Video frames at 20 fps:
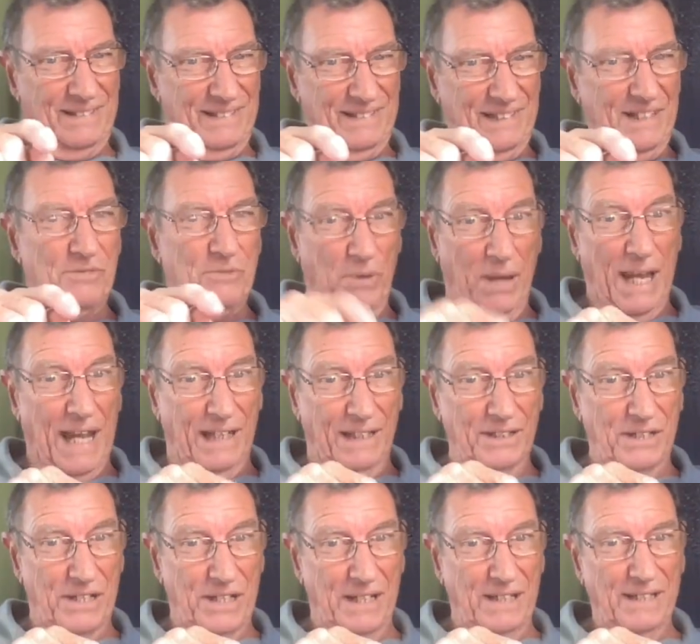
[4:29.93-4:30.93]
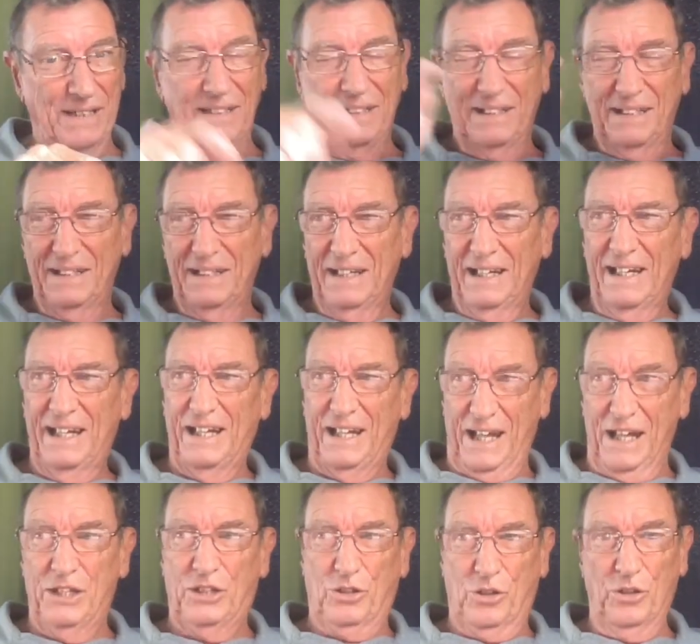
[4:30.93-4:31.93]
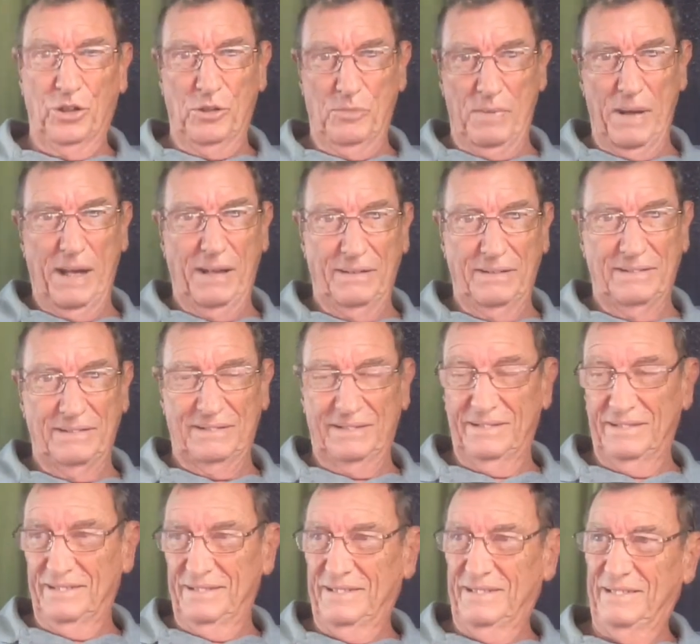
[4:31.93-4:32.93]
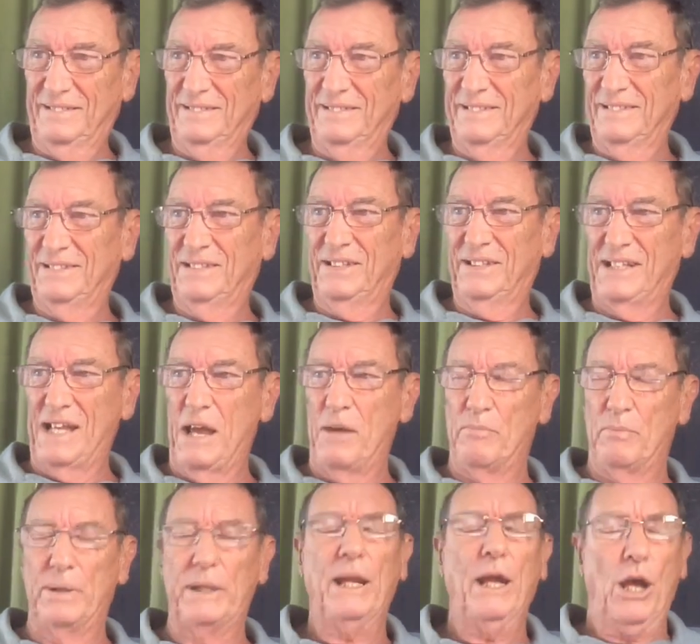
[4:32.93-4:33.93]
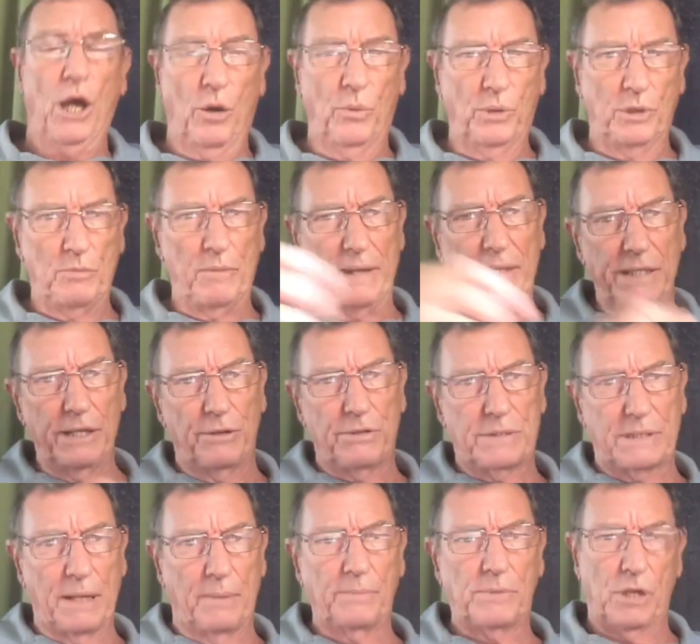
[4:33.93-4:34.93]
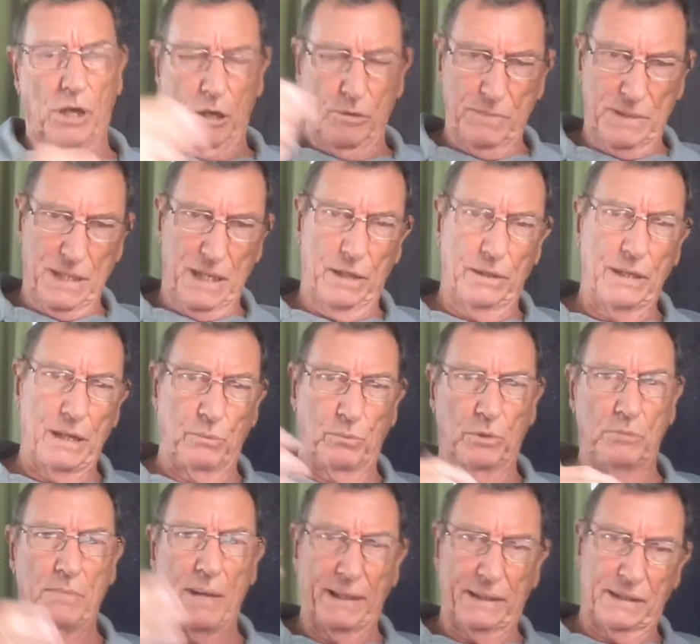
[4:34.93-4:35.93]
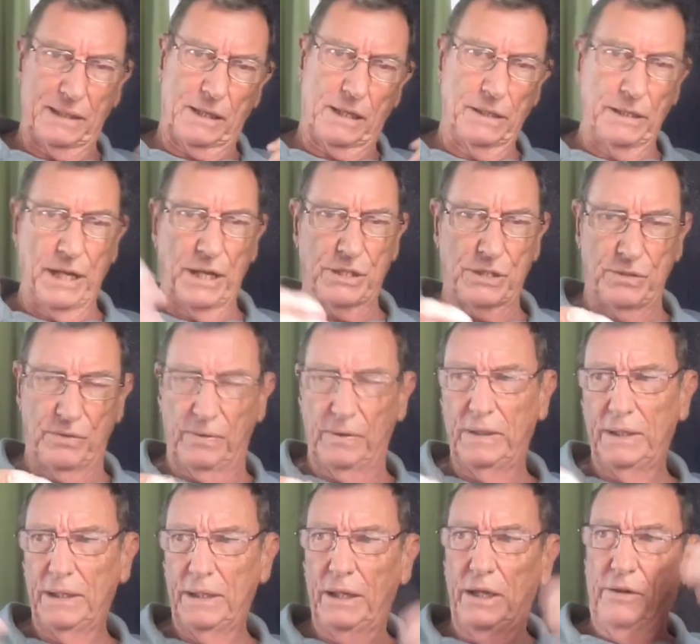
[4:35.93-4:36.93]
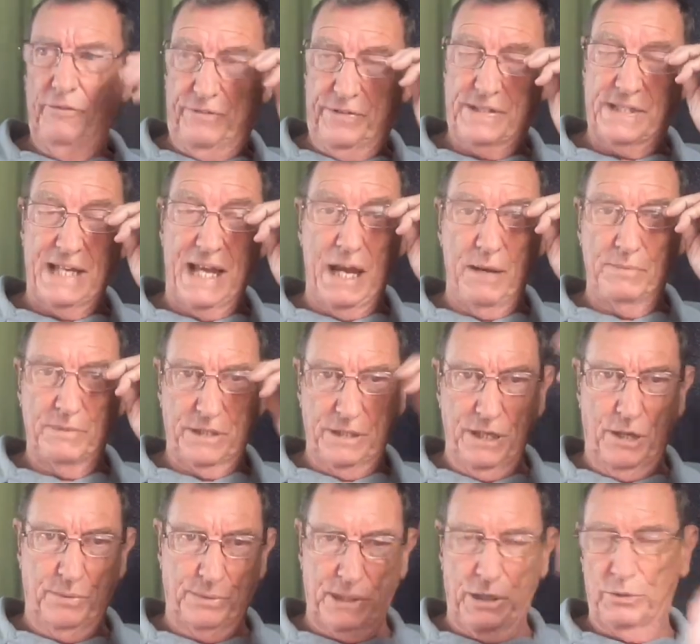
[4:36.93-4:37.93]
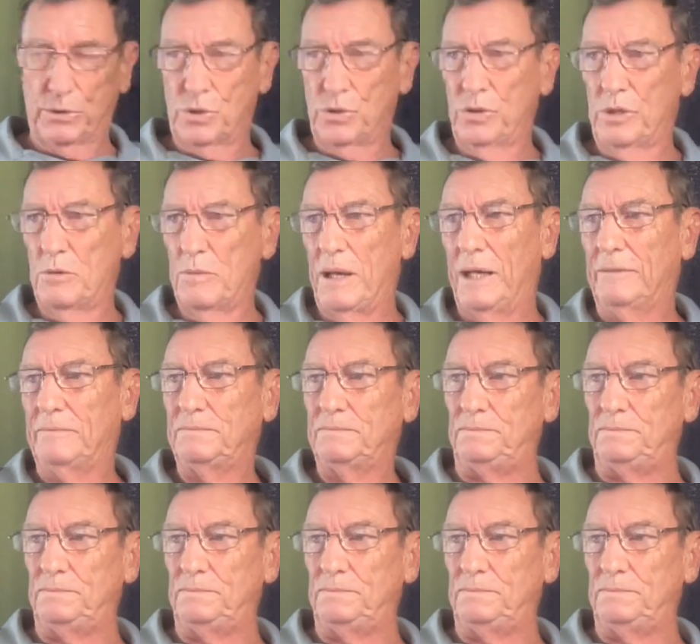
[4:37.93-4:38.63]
in reality. It could have been them, but it would have been there at some time, so that would make the connection for Sam to know what they were talking about.